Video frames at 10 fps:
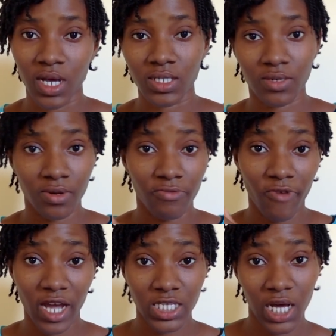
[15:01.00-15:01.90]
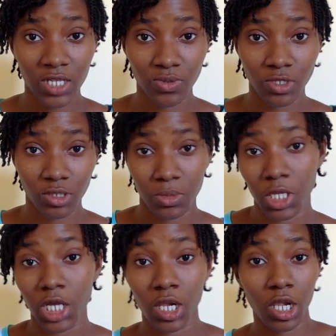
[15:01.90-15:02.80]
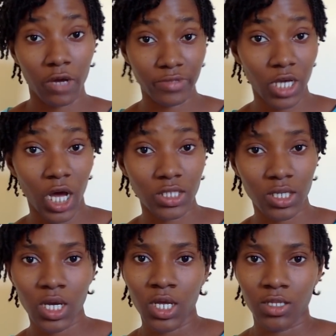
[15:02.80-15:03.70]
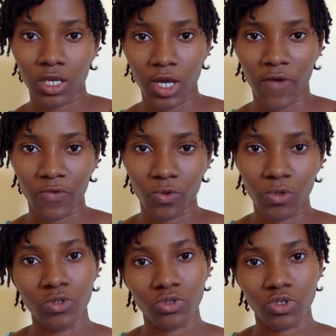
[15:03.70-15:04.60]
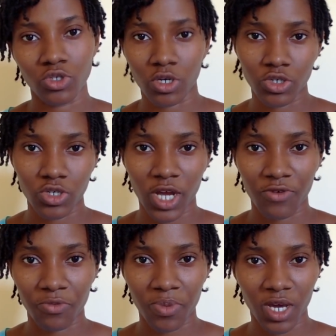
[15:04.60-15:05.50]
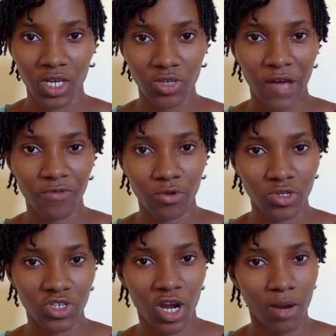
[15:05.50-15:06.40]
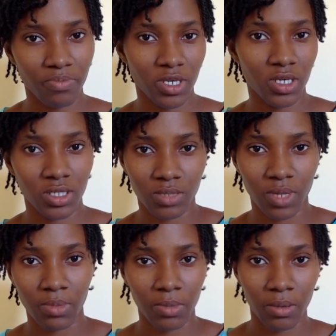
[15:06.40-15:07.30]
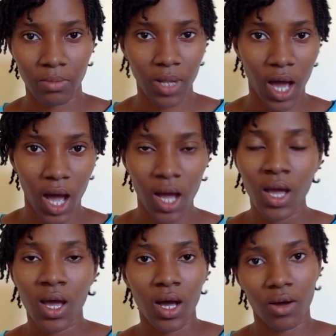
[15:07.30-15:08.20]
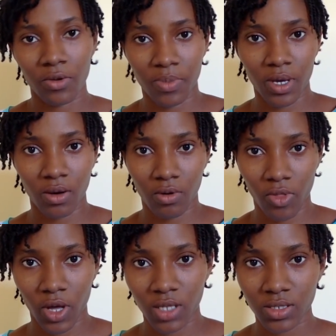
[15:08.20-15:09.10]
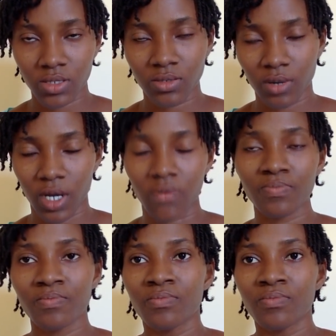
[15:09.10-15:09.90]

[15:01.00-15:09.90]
like the right heart wants to be like the left heart, then you have to go into surgery and repair. You have to go to therapist, blah blah blah blah blah, and repair all that, right?